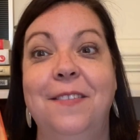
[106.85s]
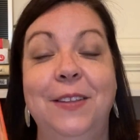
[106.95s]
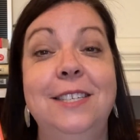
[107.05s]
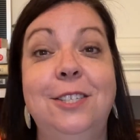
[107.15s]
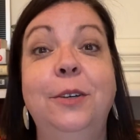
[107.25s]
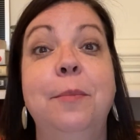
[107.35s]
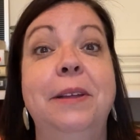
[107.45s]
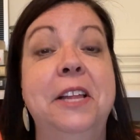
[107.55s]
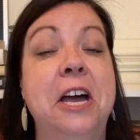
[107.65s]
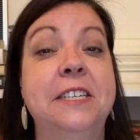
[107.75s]
these two have
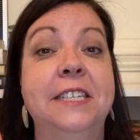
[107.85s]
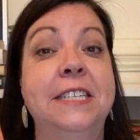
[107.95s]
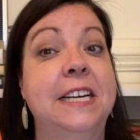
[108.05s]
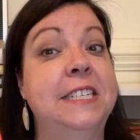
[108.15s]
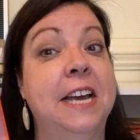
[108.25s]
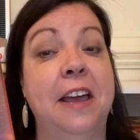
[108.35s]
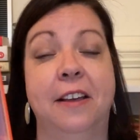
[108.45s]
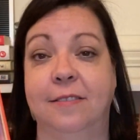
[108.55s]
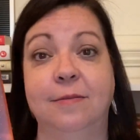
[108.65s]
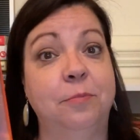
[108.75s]
been locked in a dead
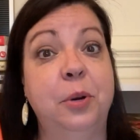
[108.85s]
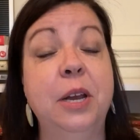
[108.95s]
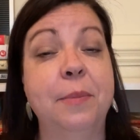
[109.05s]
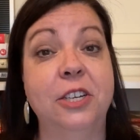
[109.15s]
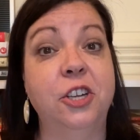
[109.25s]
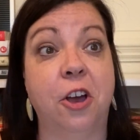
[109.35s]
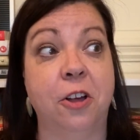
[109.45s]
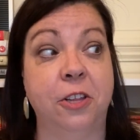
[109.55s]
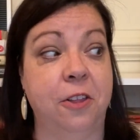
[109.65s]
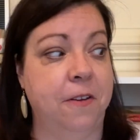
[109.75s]
tie pretty much
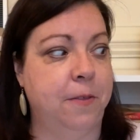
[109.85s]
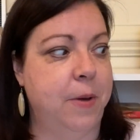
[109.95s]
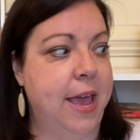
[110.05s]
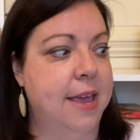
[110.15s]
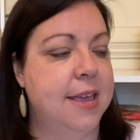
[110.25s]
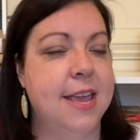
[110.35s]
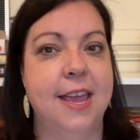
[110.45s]
all along the way.